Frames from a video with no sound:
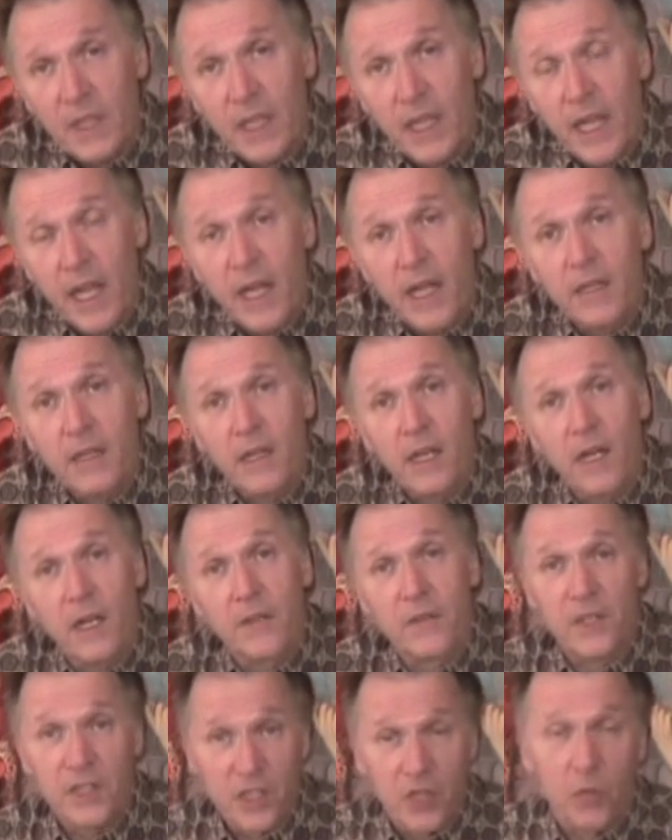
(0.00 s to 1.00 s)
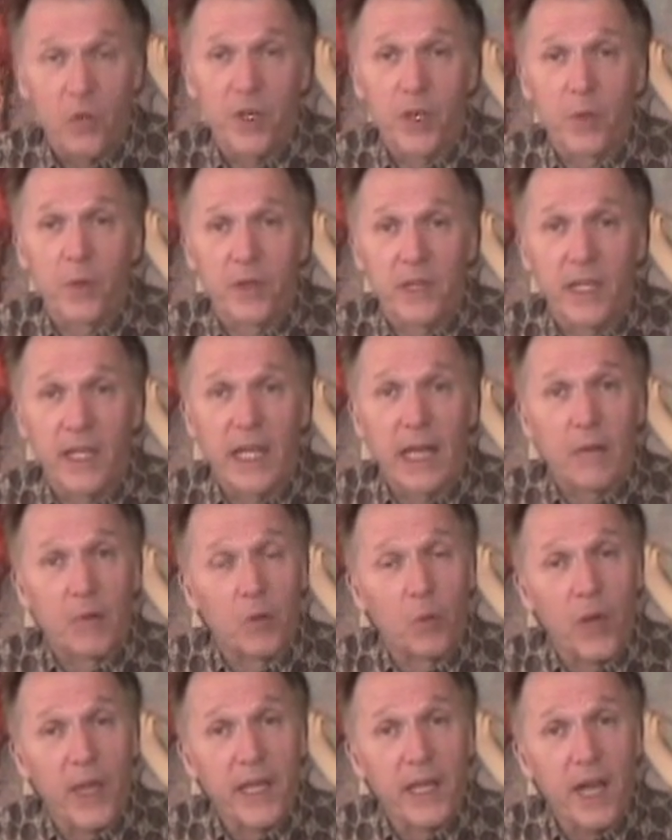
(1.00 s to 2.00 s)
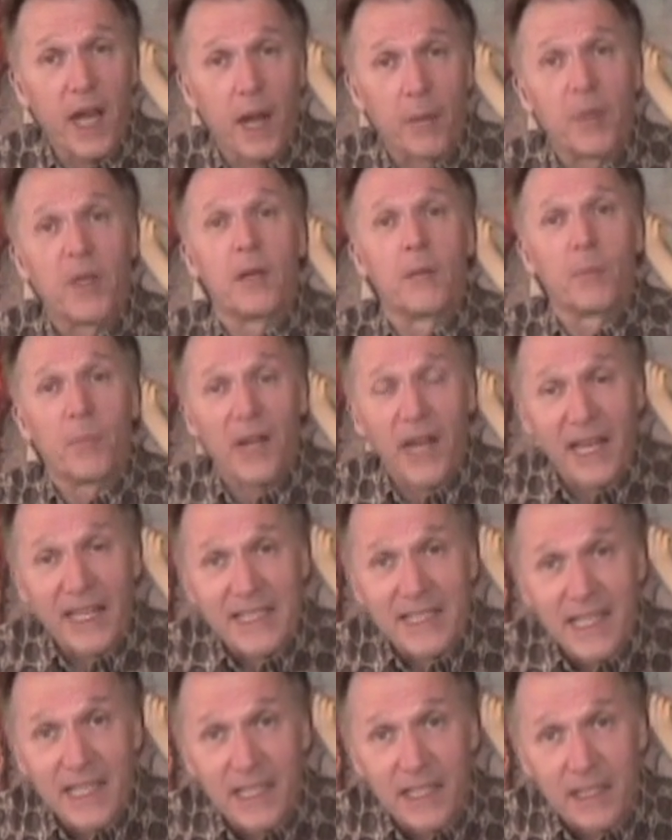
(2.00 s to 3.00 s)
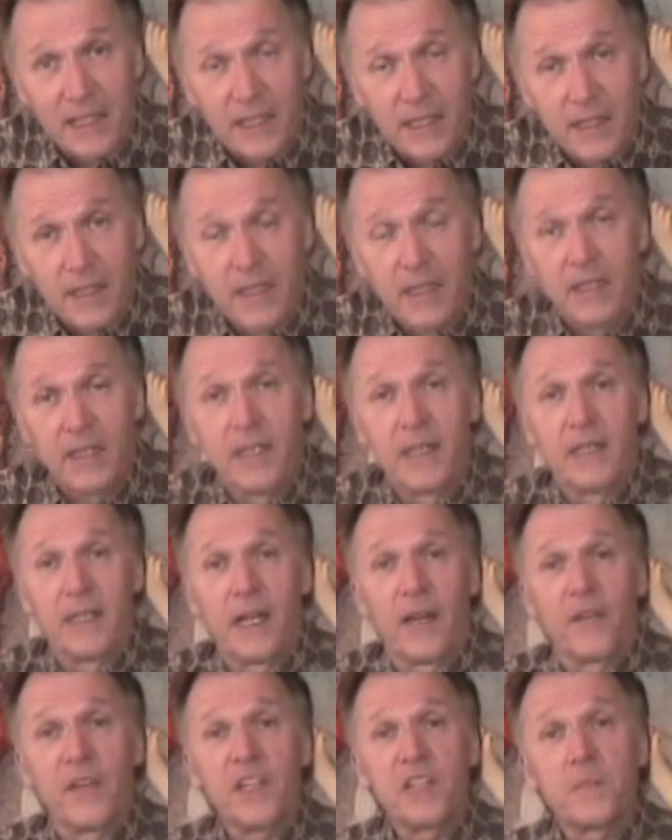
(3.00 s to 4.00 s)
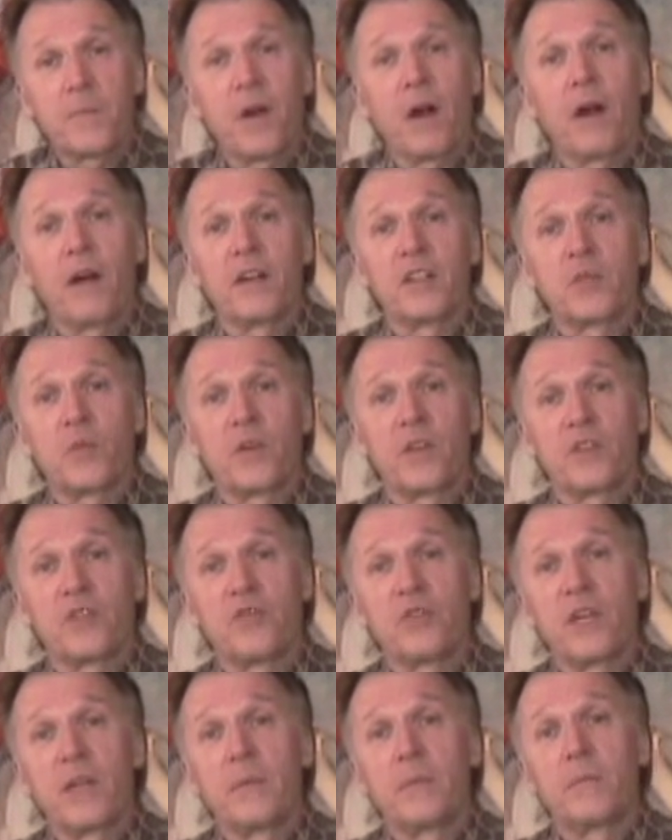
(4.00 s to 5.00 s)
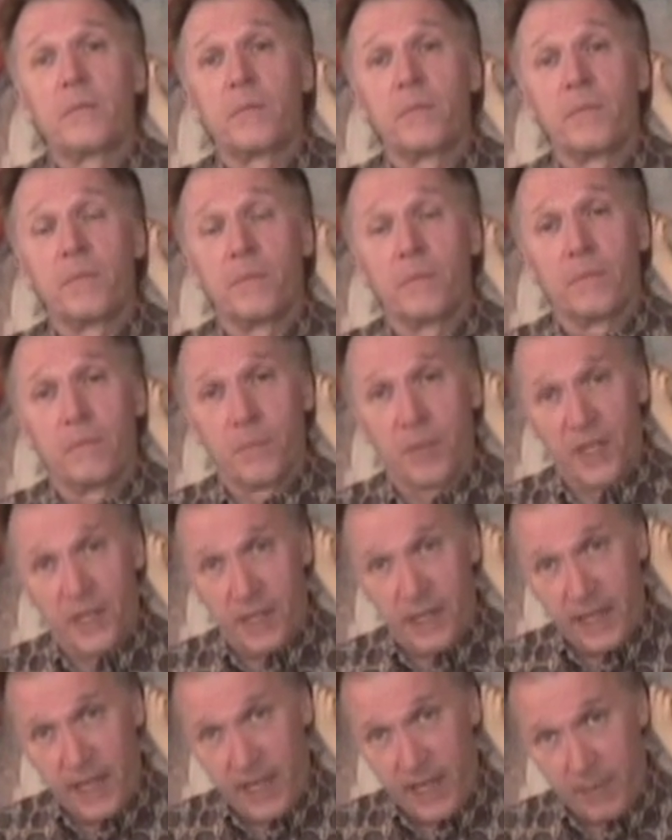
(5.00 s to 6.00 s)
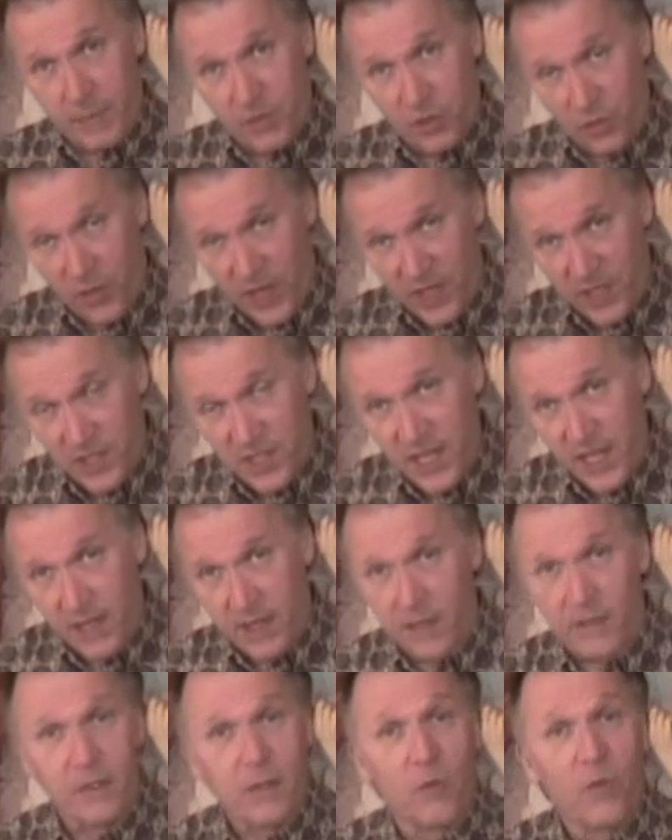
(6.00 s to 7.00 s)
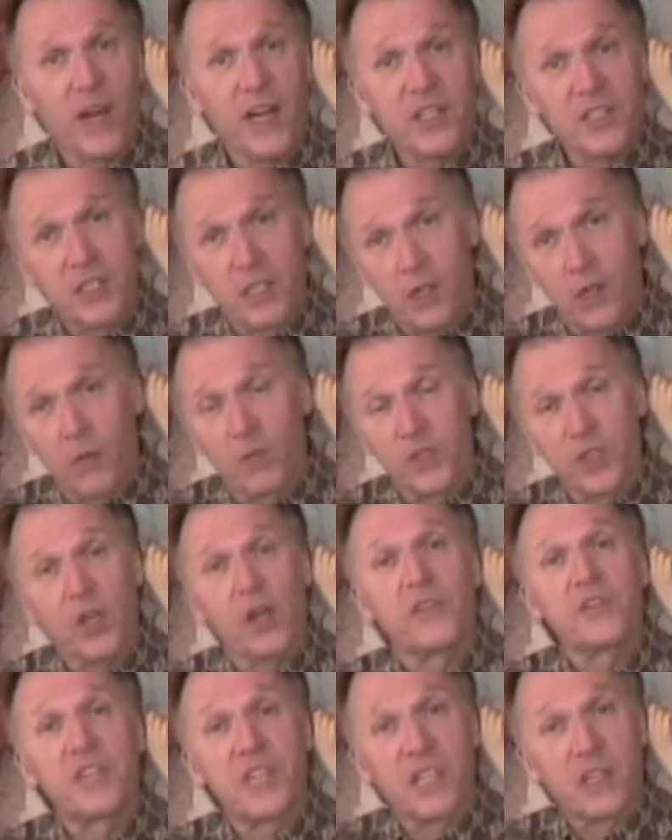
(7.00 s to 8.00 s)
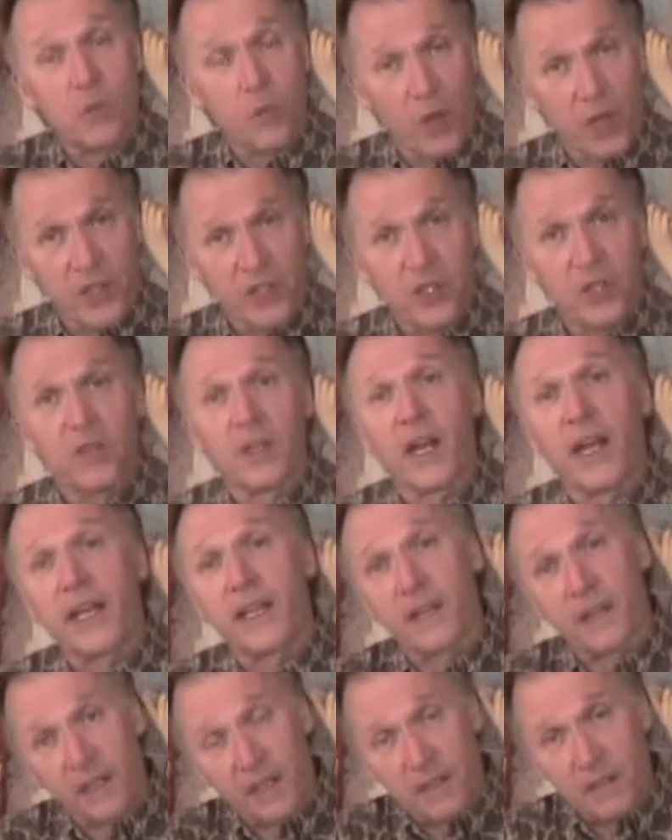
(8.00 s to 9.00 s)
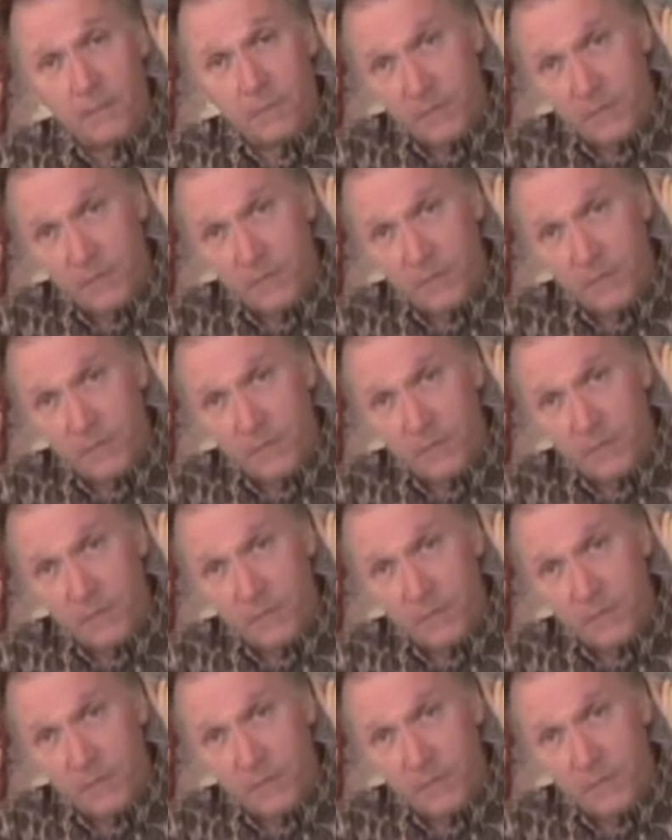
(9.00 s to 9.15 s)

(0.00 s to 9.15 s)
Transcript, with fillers: and uh, this is where you would think I would wake up, but I didn't. Now, this part is where the dream became transcendent. The rest, you know, was all sequential and I could